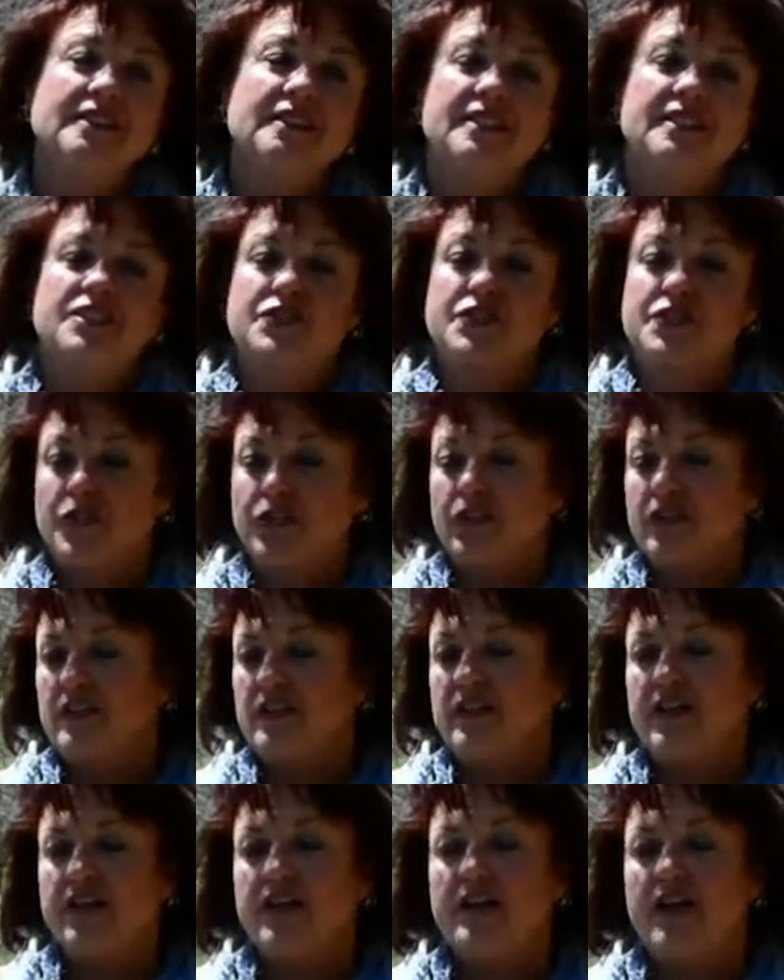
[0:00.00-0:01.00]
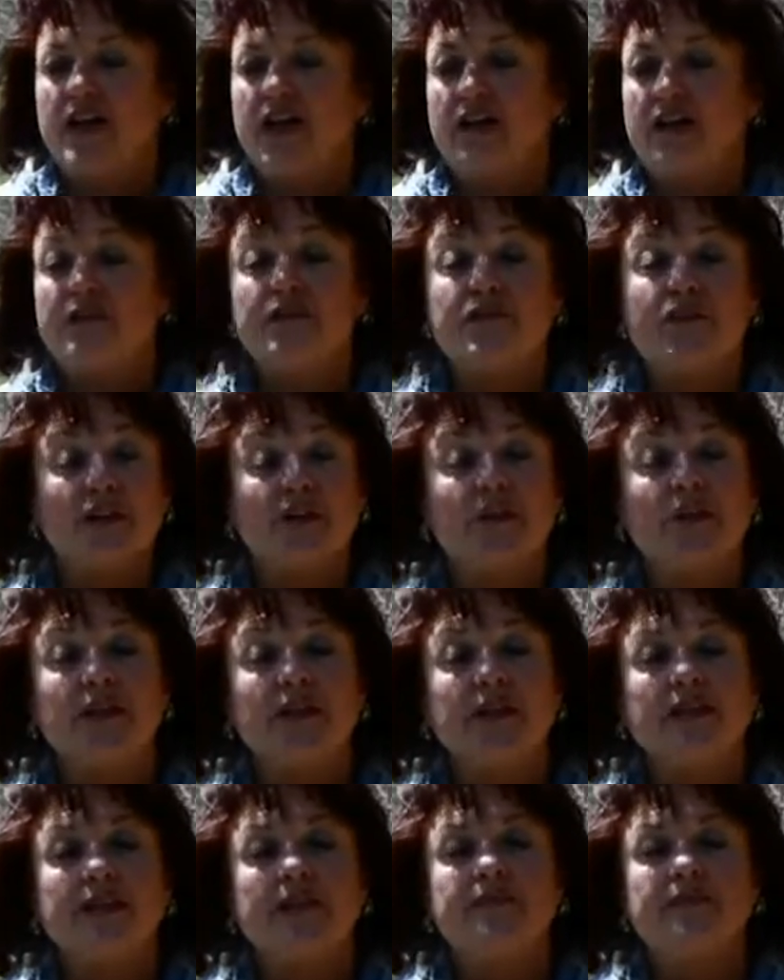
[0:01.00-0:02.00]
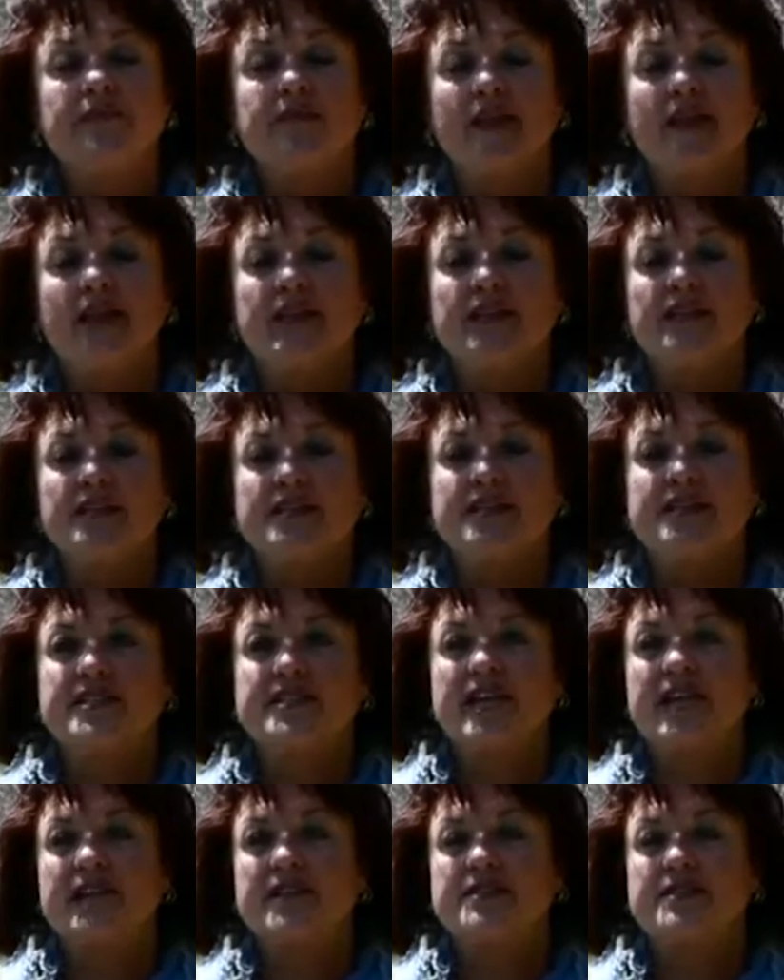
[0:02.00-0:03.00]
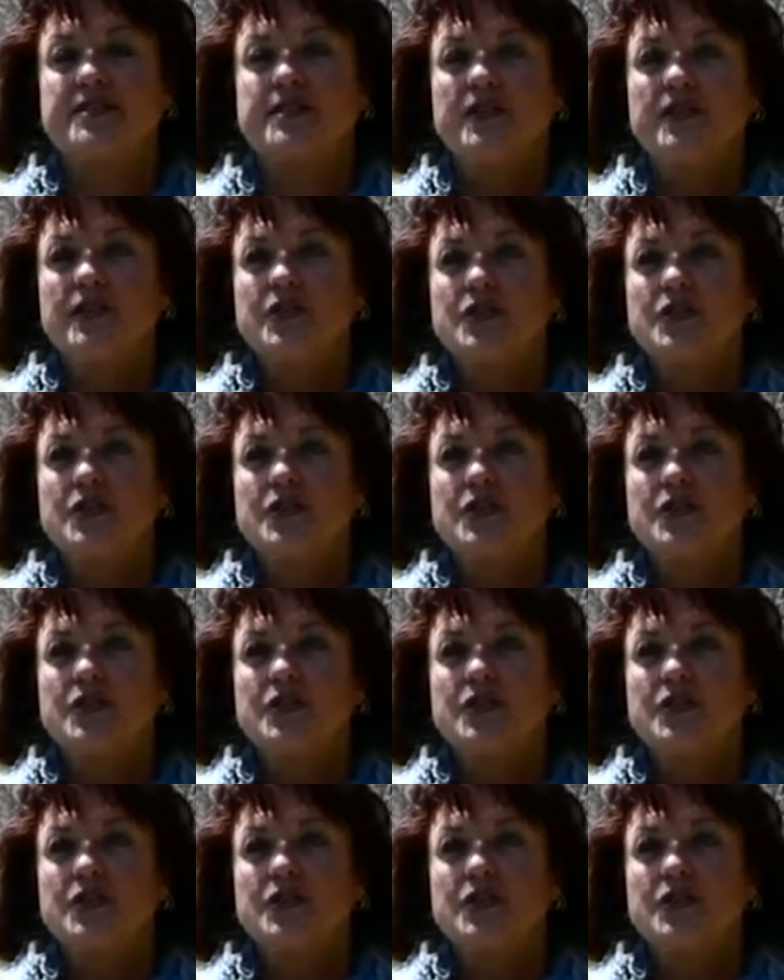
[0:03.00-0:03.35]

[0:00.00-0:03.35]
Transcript: certainly federally and in the states,